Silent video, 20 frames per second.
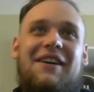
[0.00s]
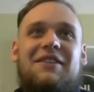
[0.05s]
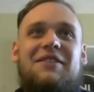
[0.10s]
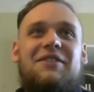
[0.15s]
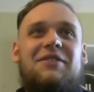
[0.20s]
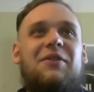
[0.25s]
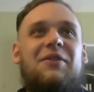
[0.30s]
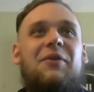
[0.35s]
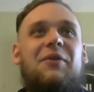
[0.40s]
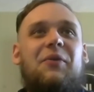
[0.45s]

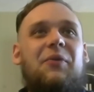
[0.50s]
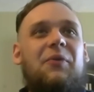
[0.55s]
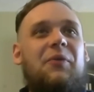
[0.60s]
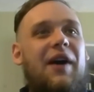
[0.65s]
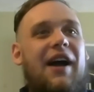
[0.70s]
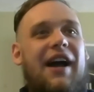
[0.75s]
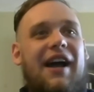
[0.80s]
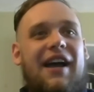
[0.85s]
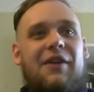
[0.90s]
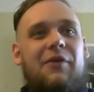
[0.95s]
So
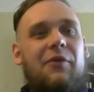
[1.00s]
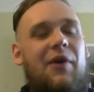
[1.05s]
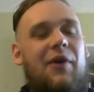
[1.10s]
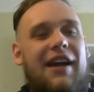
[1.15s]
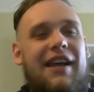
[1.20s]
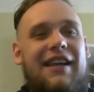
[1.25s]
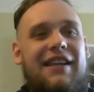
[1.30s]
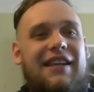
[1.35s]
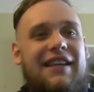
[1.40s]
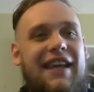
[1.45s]
why
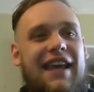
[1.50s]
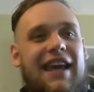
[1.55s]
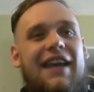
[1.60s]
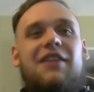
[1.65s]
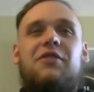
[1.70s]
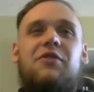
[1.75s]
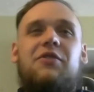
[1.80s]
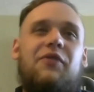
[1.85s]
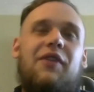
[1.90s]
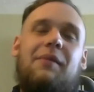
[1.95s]

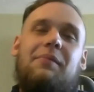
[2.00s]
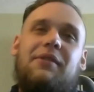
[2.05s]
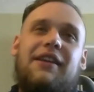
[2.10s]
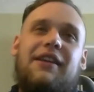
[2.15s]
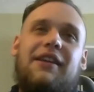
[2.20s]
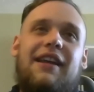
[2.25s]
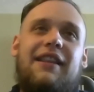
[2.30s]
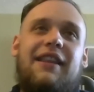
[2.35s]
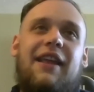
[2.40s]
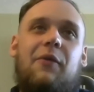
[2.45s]
can't you
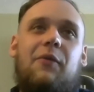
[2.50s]
replicate that?